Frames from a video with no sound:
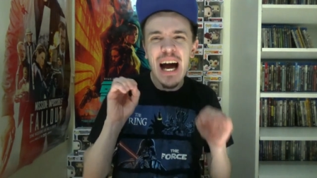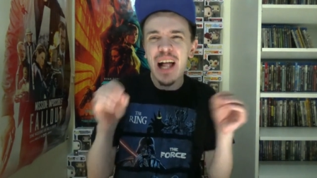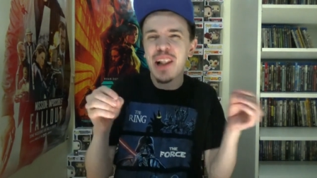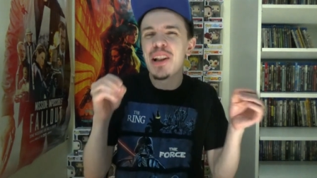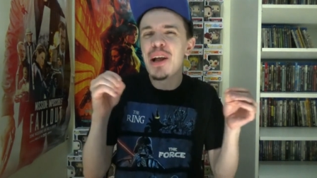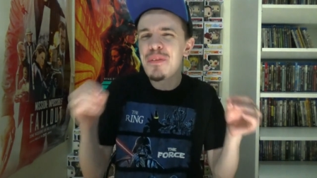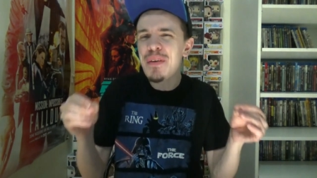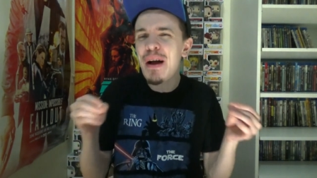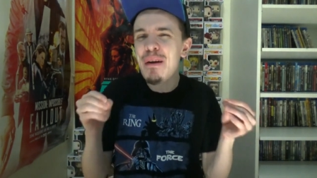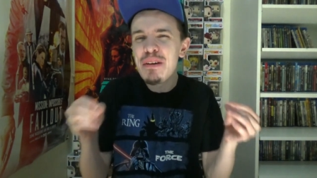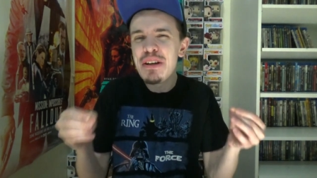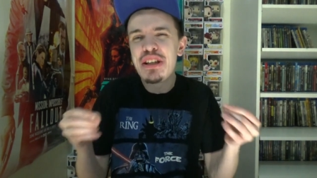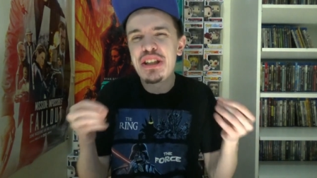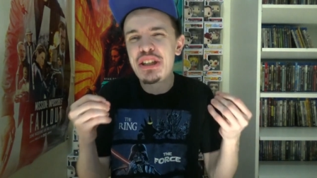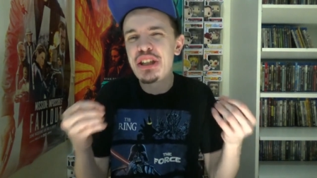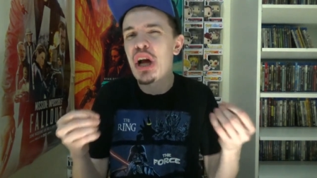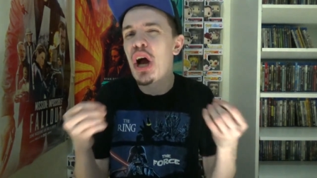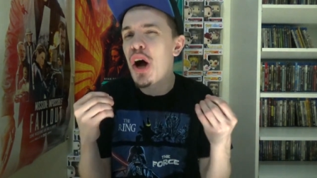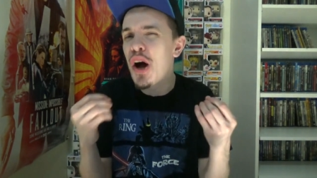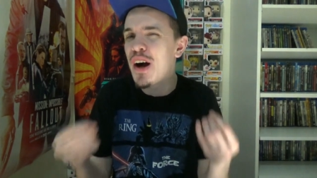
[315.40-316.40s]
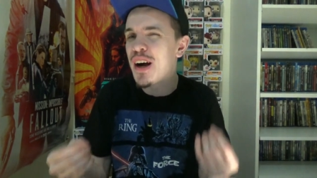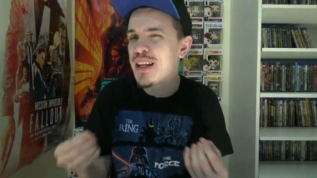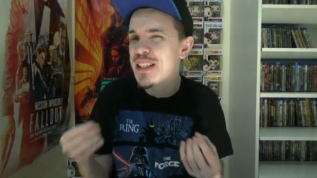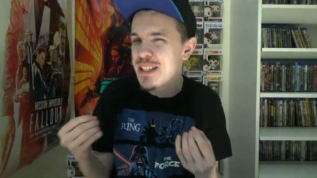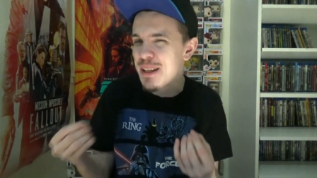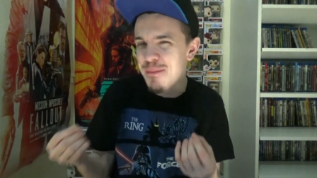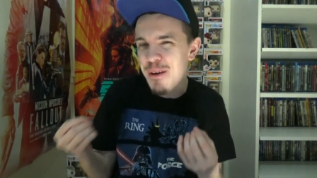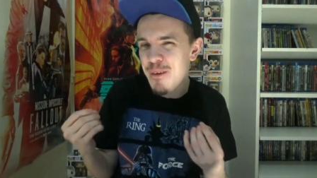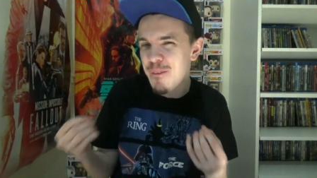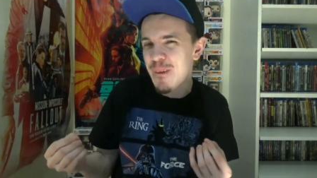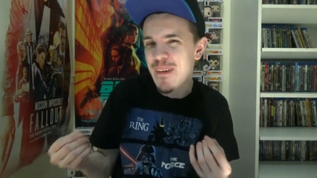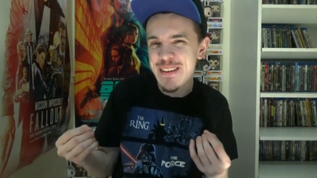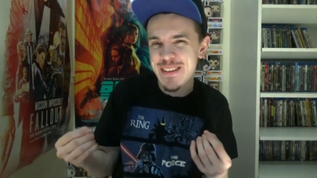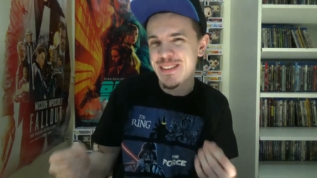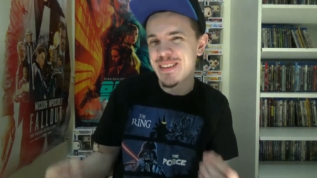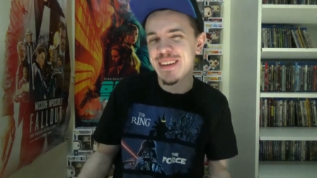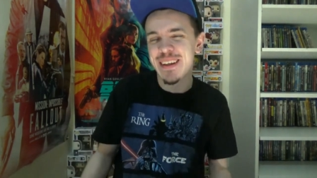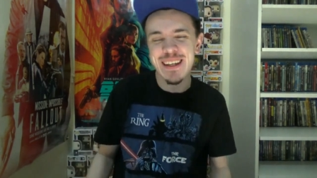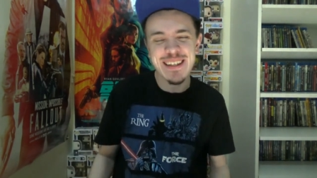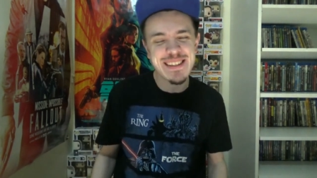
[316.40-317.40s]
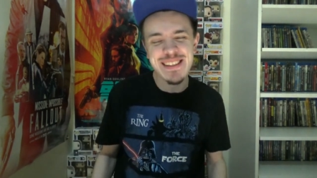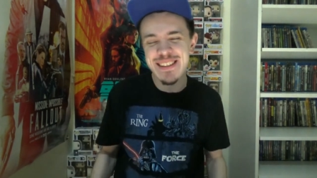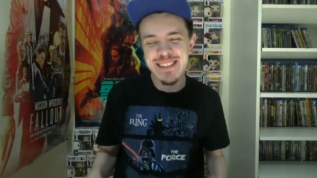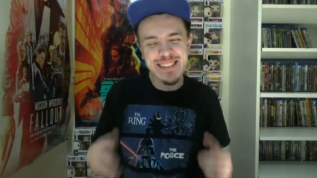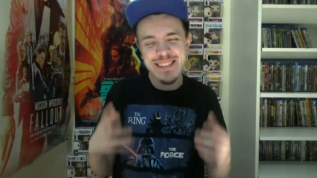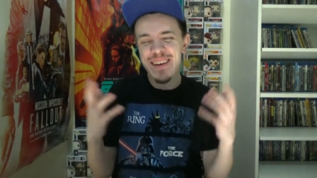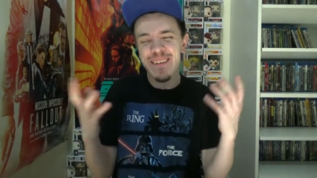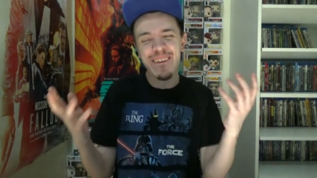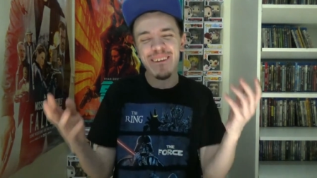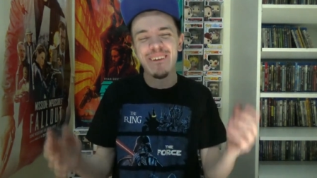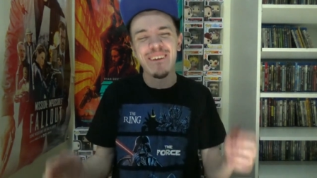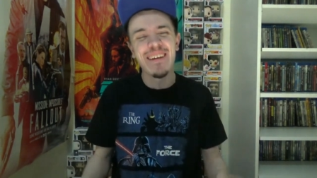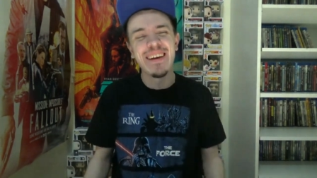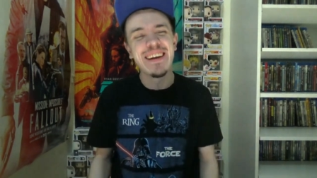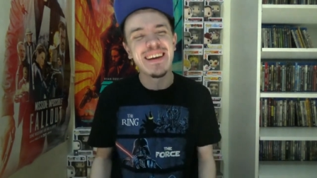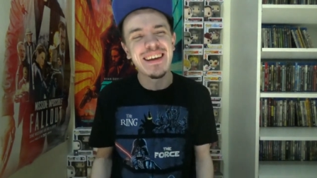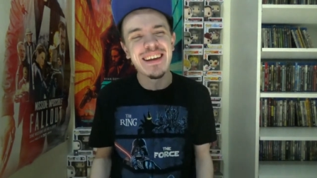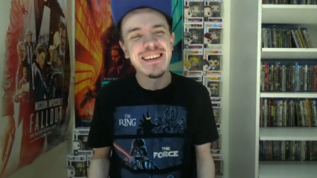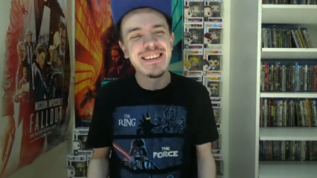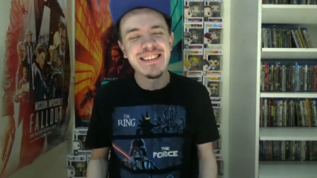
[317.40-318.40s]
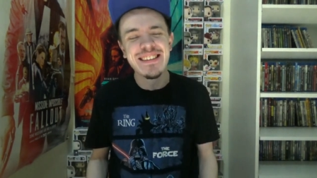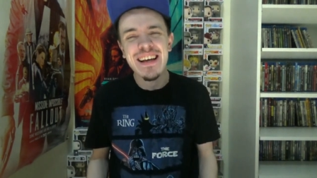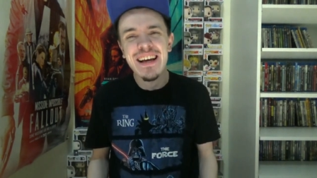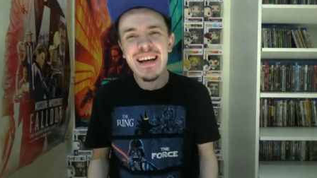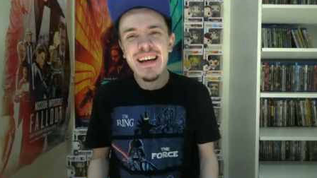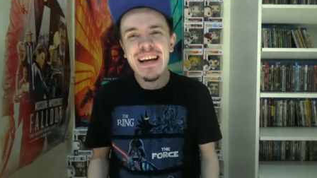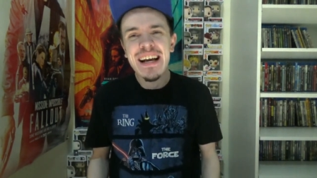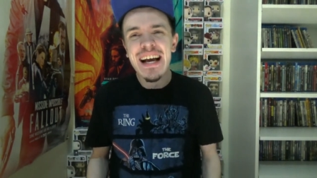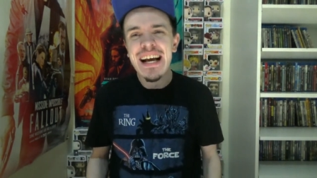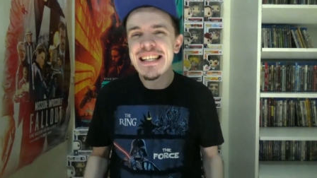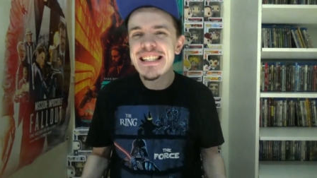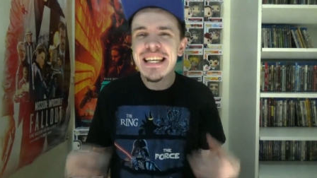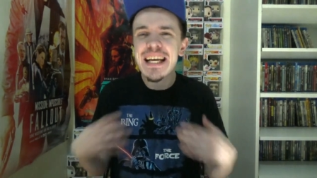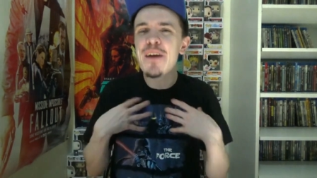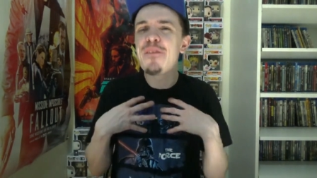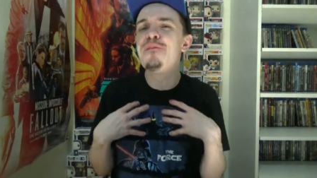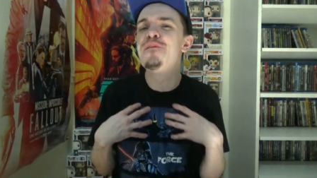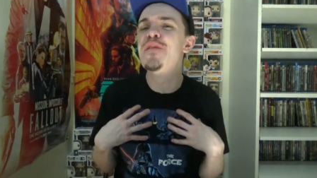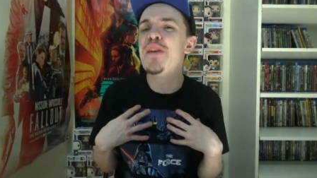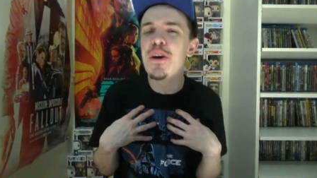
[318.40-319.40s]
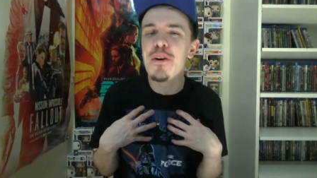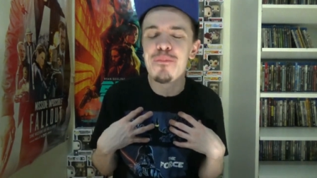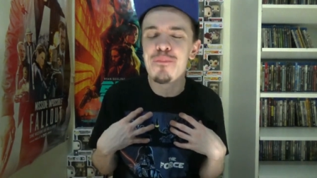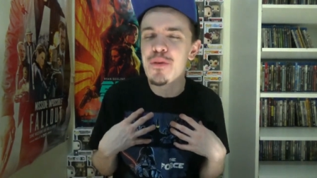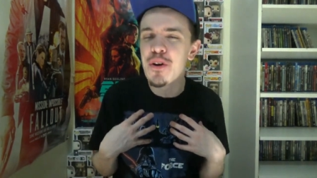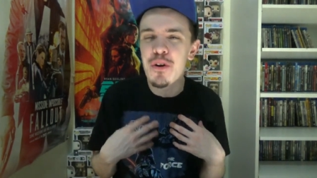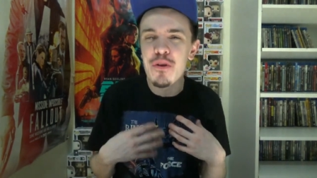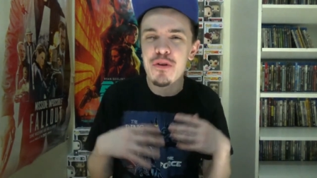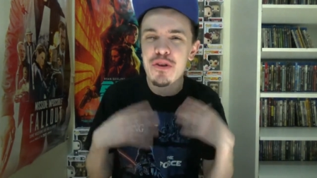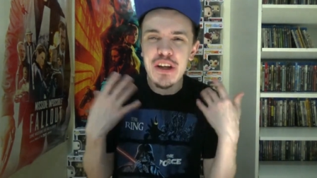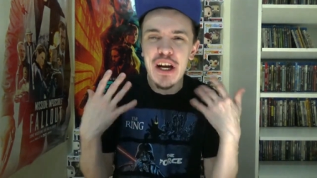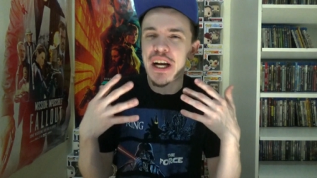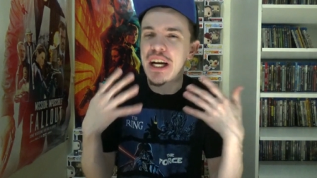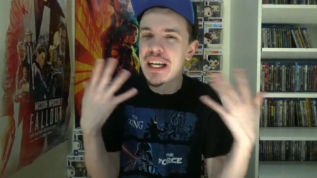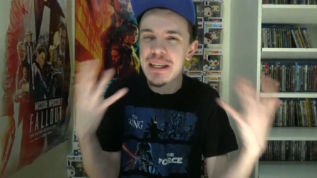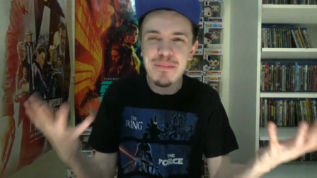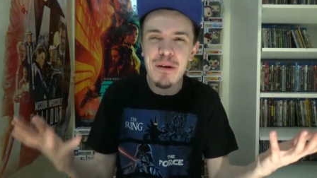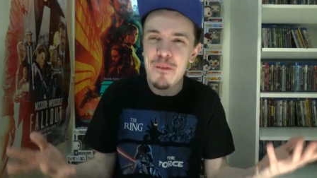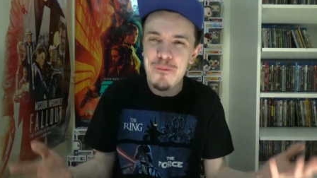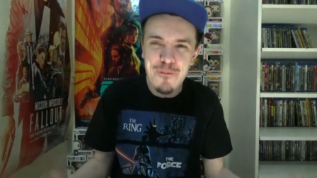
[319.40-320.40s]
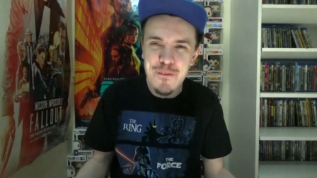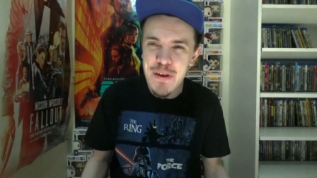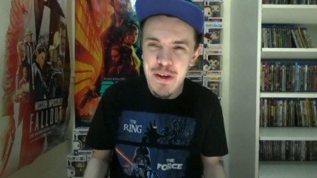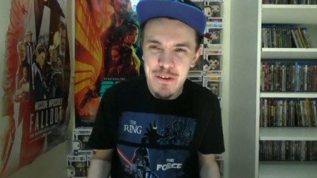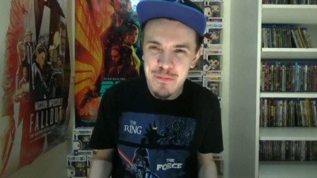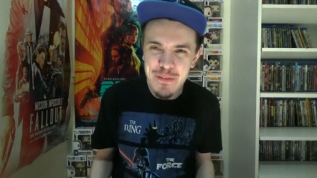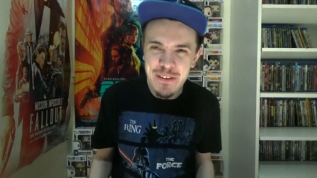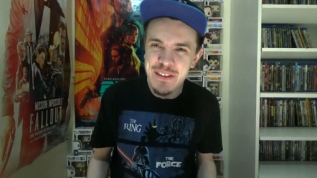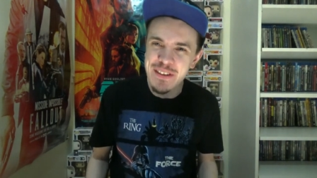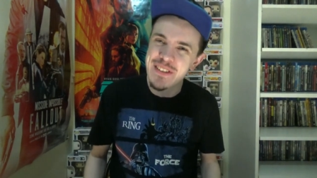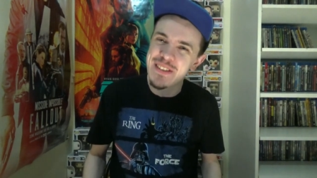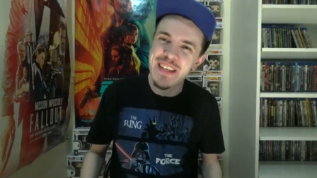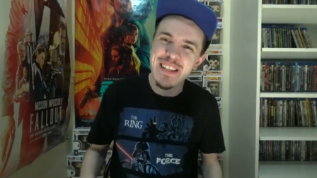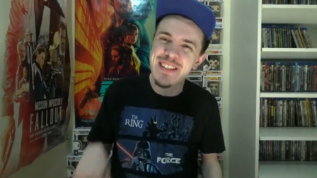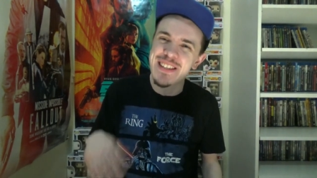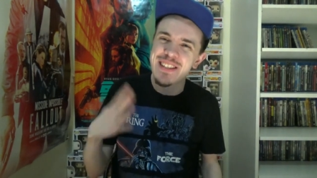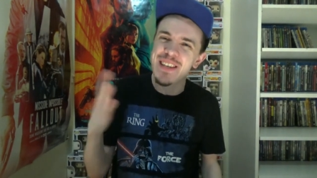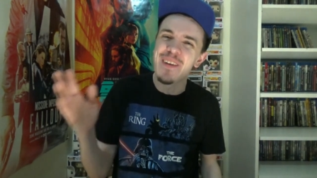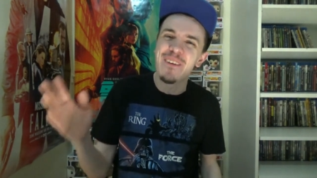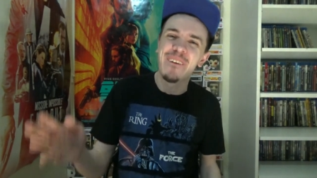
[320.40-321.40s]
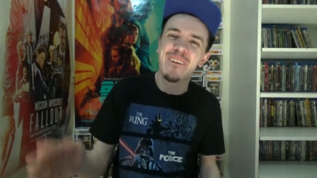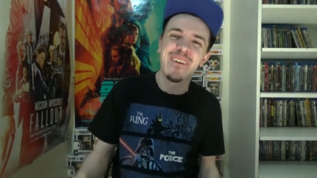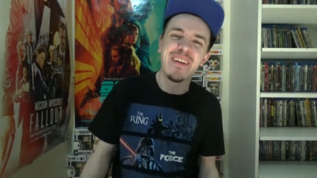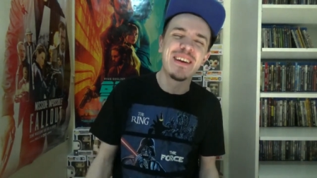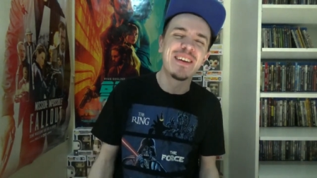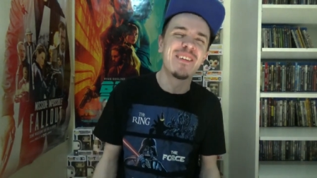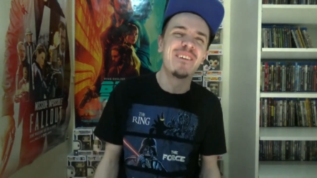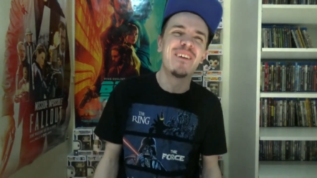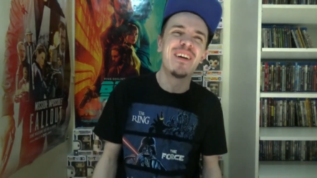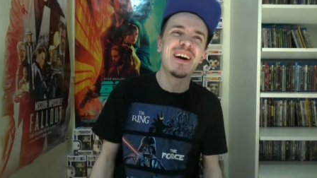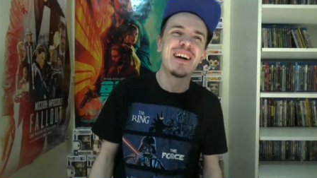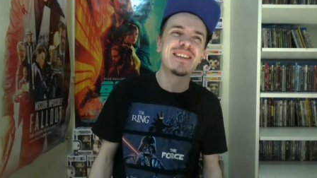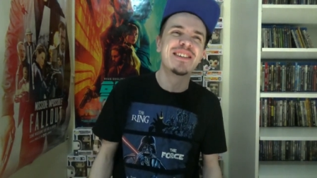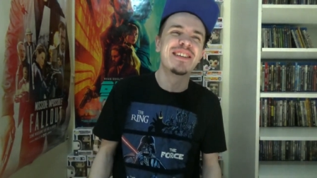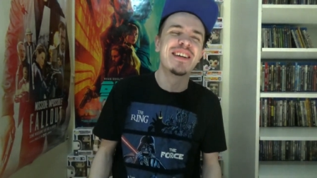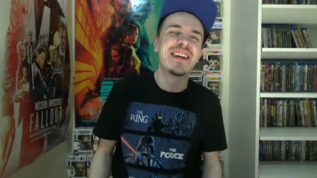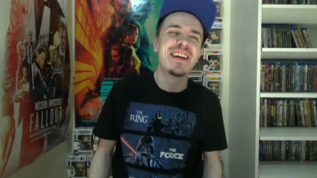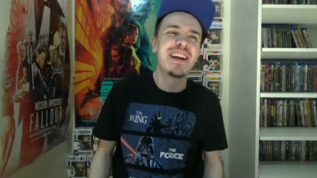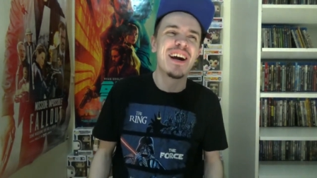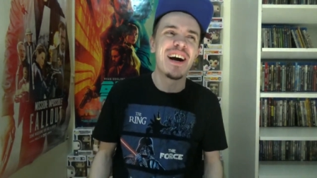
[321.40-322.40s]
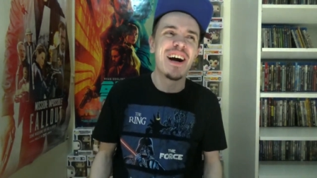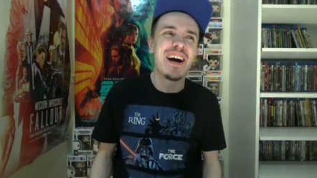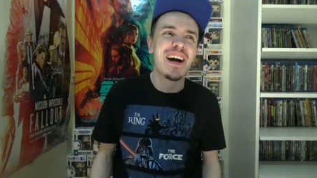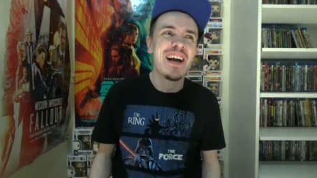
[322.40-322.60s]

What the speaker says: I love how he just talks about wrestling. It's just so great. You can just, it's like a film nerd talking about film. It's just, it's so great to watch it.